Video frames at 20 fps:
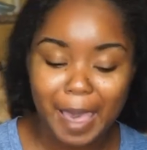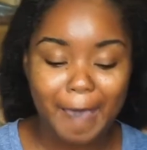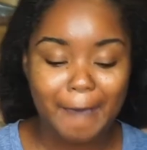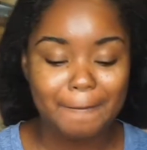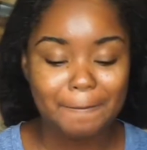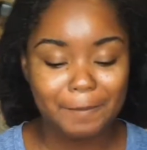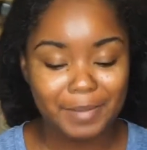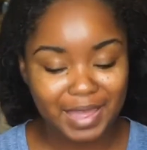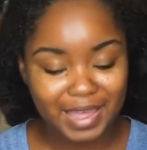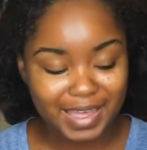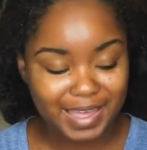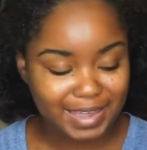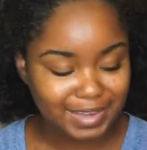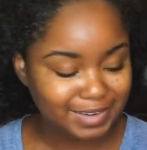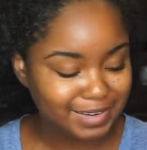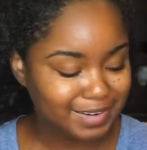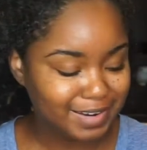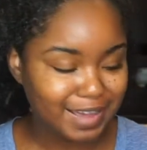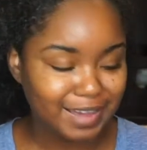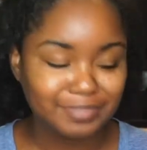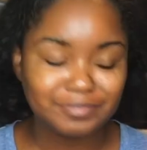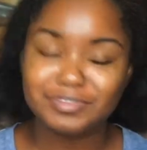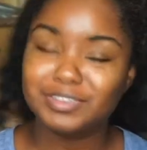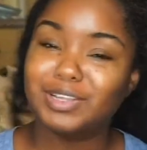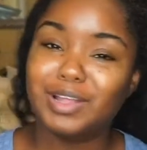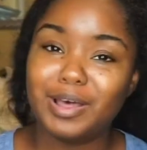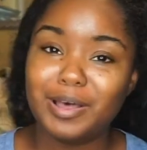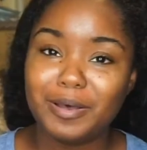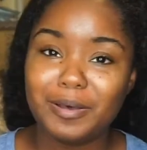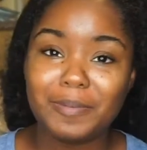but not for
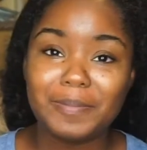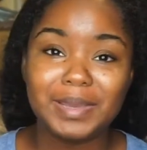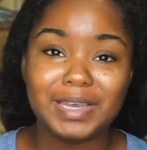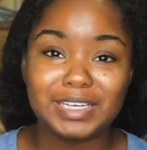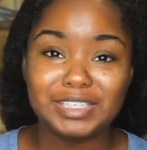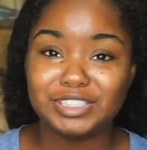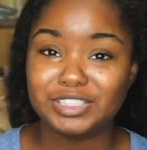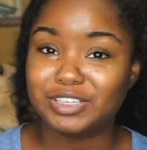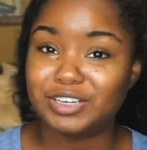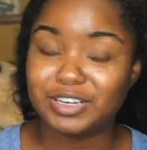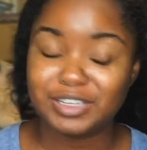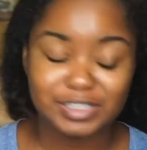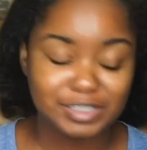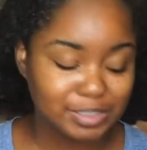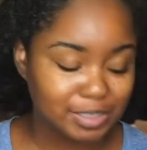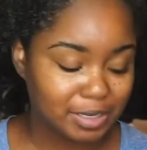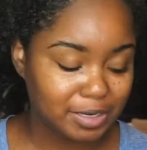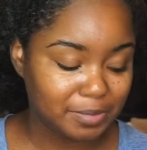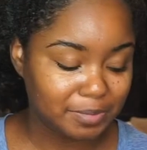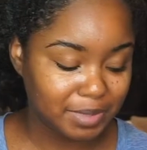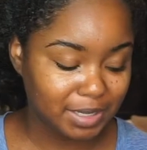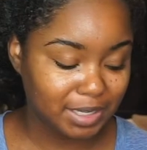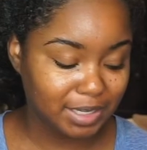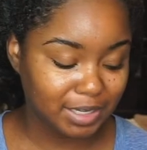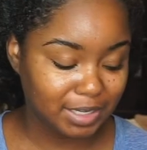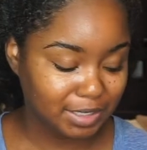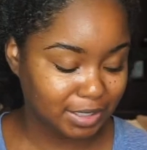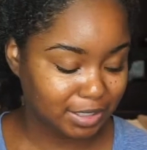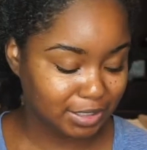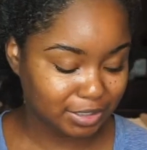long because your girl is going to
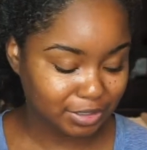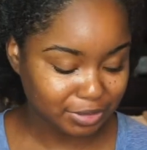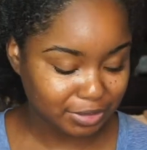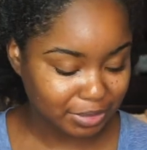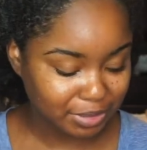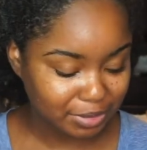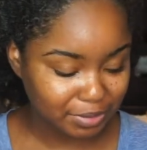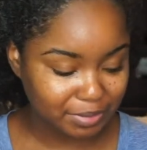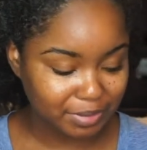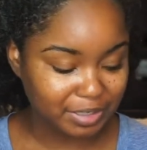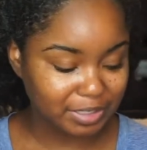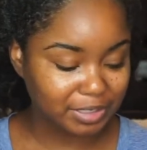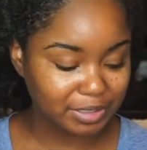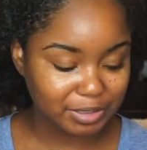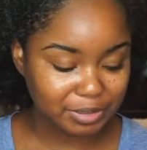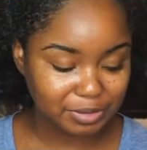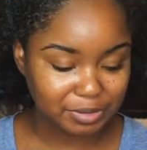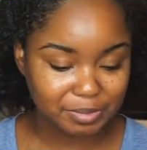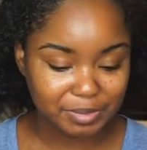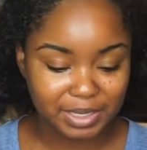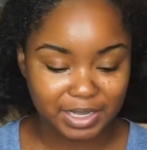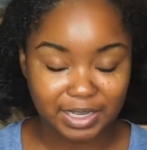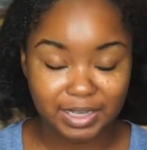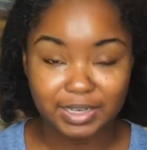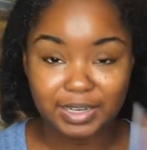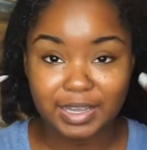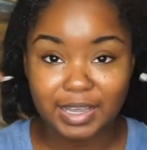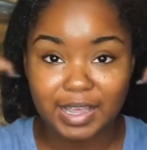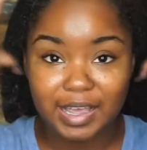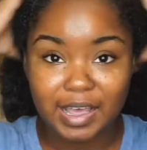be looking cute in a little
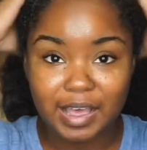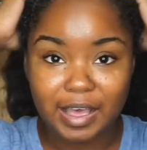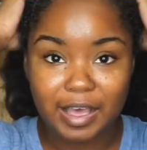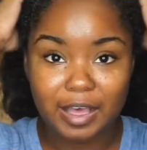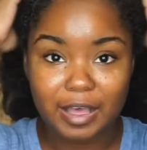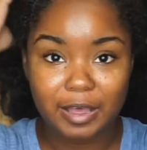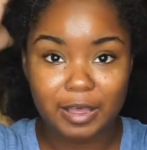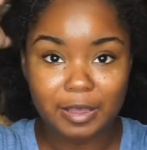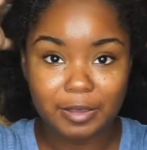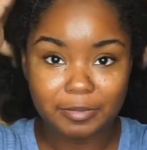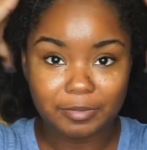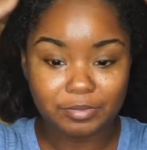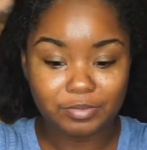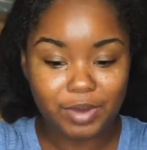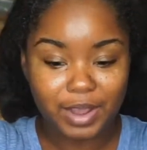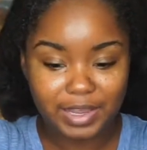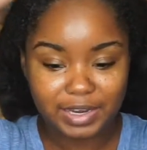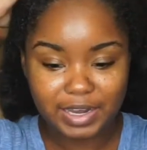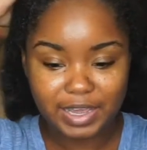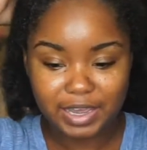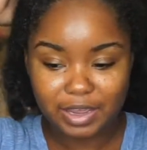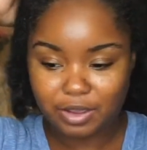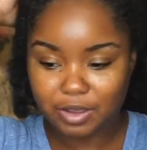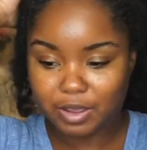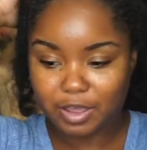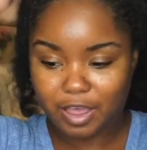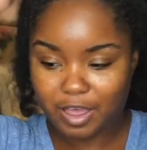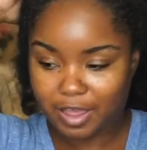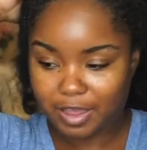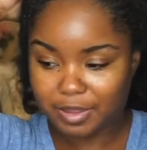bit. Right
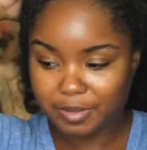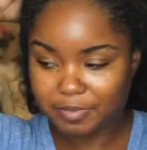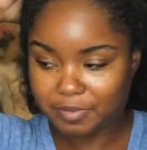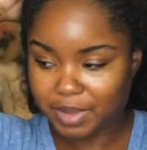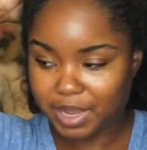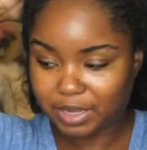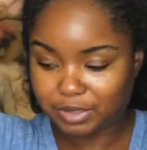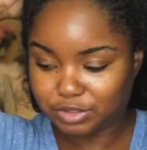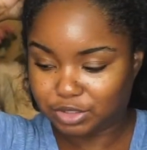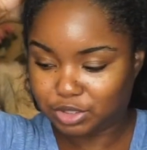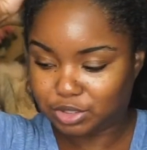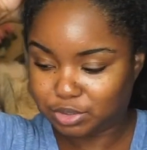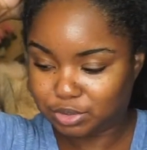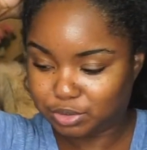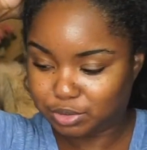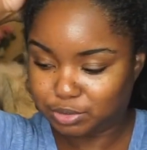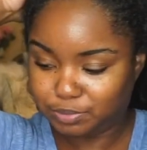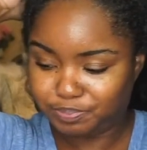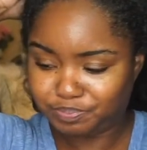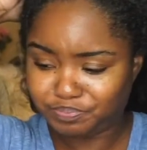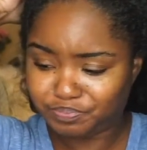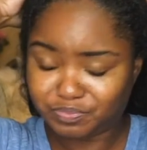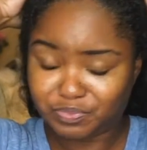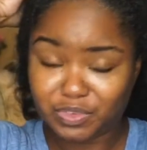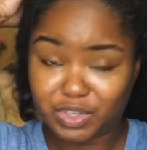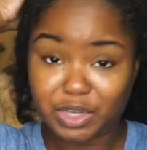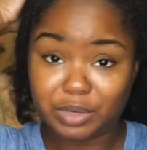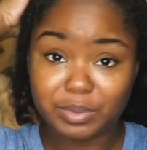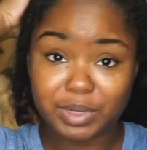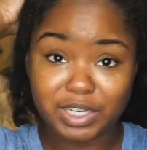now, I'm about to
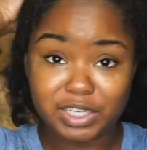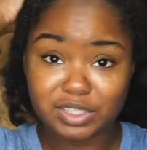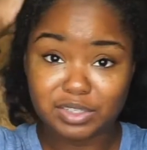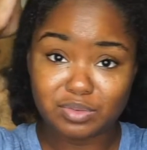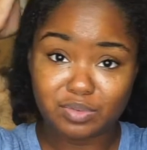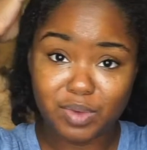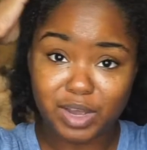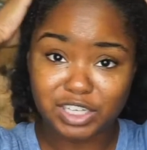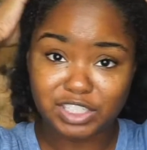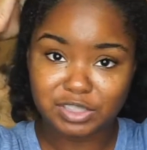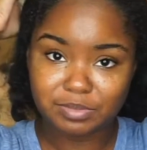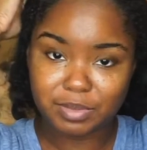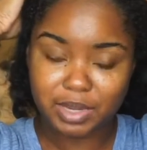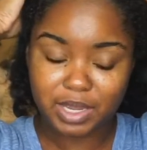get ready to wash my